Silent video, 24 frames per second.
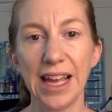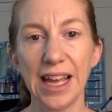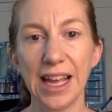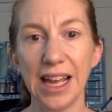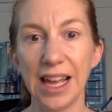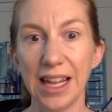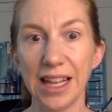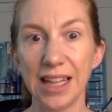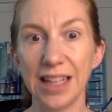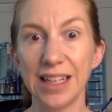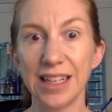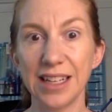
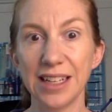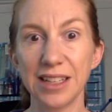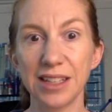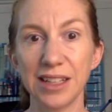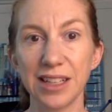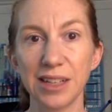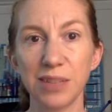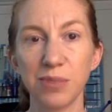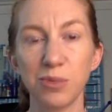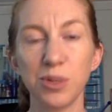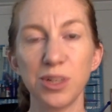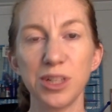and then
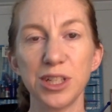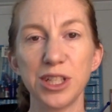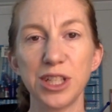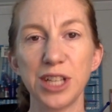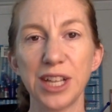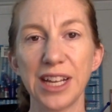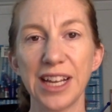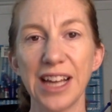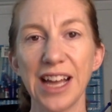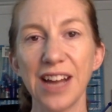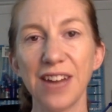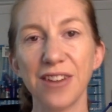it wouldn't
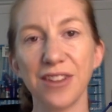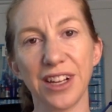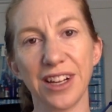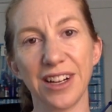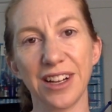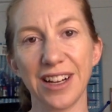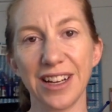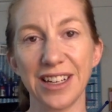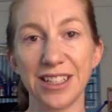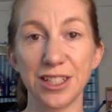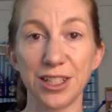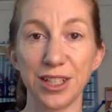check out, and they're
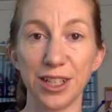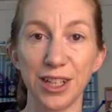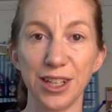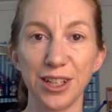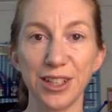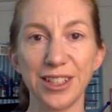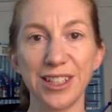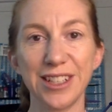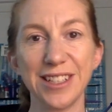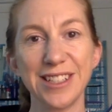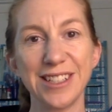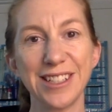like,
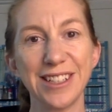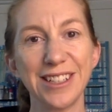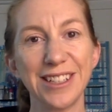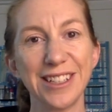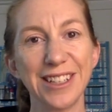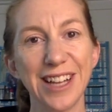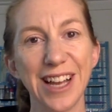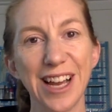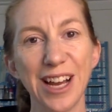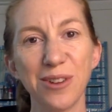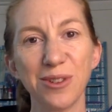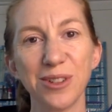sale ends in
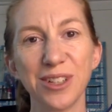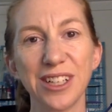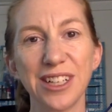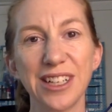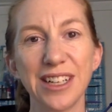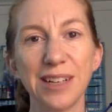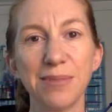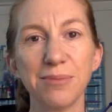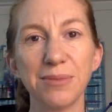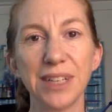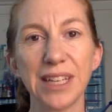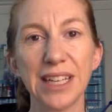an hour,
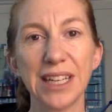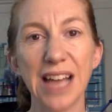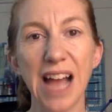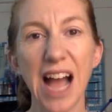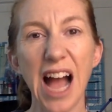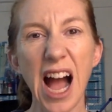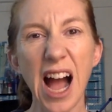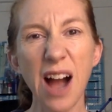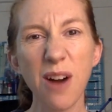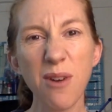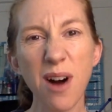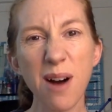and I'm like,
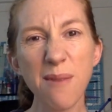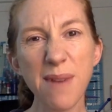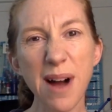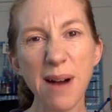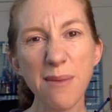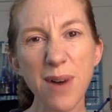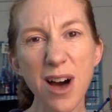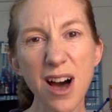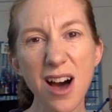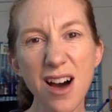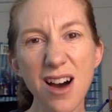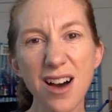I
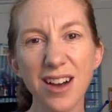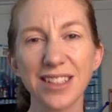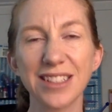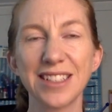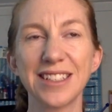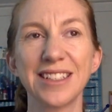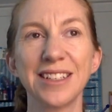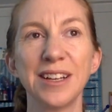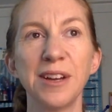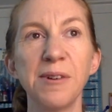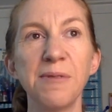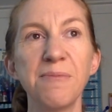want my
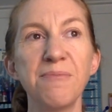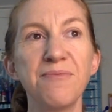books.